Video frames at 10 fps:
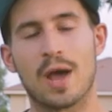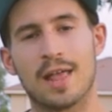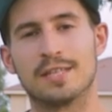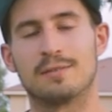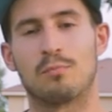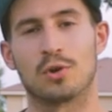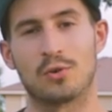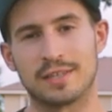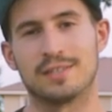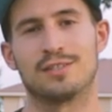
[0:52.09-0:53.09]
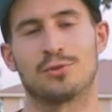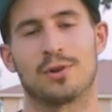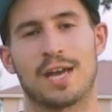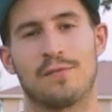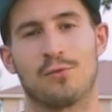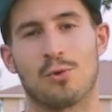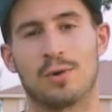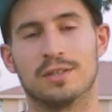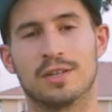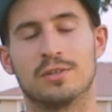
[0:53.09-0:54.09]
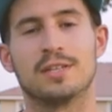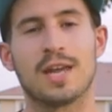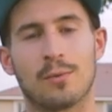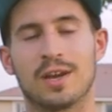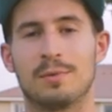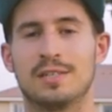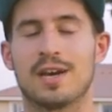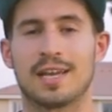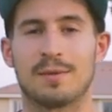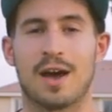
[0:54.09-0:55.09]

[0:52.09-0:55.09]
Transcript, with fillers: well as progresses the storyline forward. So today we're going to be talking